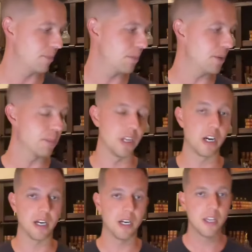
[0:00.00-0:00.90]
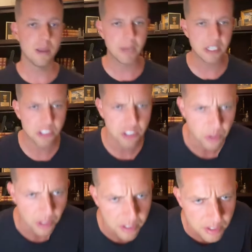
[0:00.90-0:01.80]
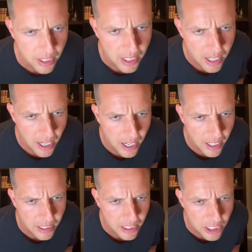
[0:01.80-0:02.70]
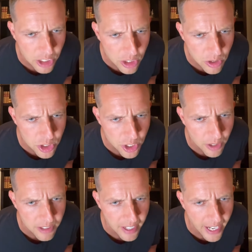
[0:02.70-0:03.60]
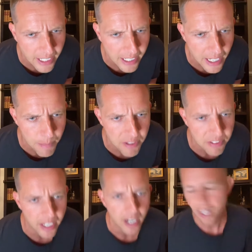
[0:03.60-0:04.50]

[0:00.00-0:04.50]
of Peter Millar pants and shorts. Can you show the tag again? I missed it.